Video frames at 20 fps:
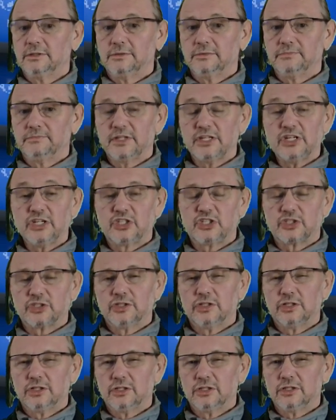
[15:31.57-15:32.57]
Each
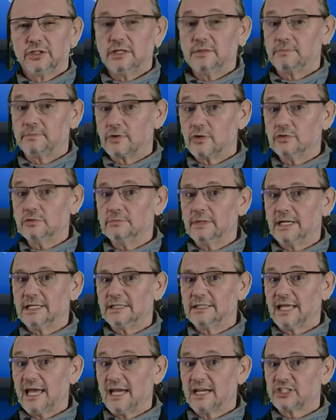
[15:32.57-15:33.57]

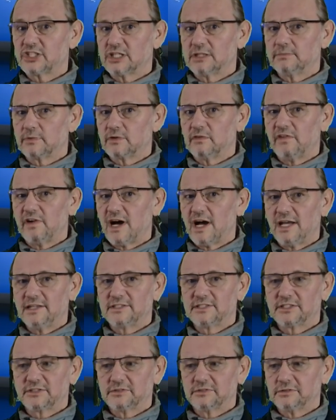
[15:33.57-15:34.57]
improvement action
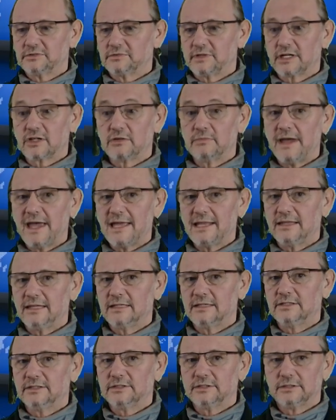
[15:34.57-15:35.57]
provides
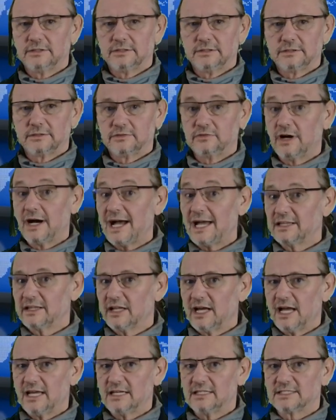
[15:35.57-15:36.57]
recommended
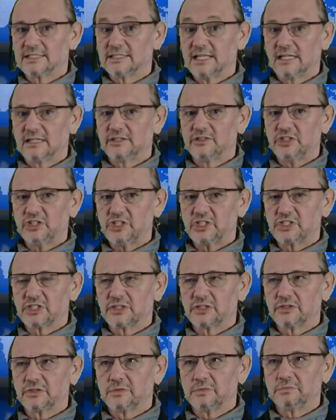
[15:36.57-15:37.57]
guidelines that is
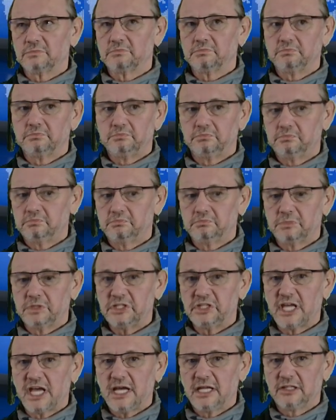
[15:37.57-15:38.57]

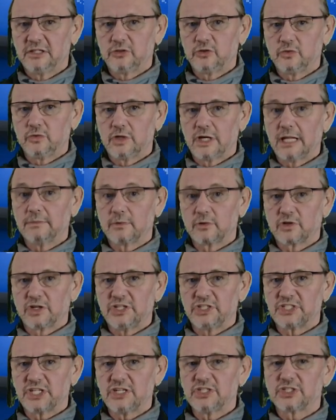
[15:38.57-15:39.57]
intended to help
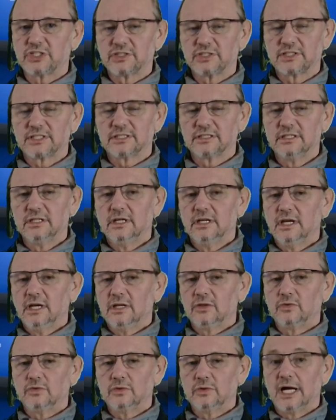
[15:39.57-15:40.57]
organizations
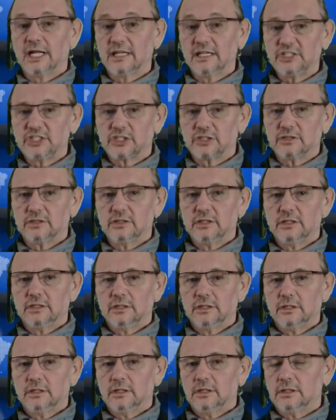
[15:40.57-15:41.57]
to align
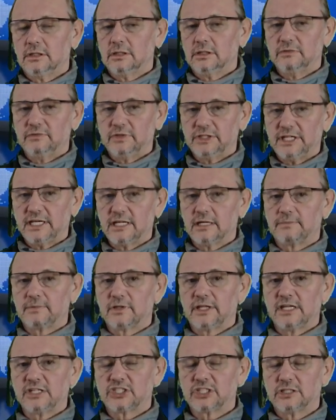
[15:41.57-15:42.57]
with data
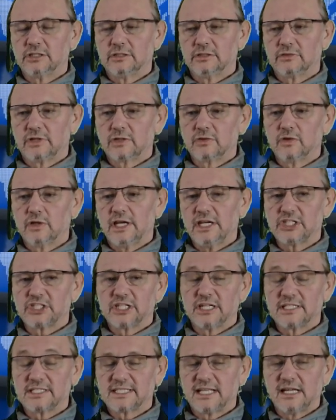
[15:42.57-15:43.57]
protection regulation
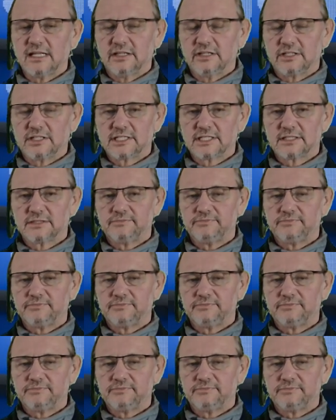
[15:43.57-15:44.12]
and standards.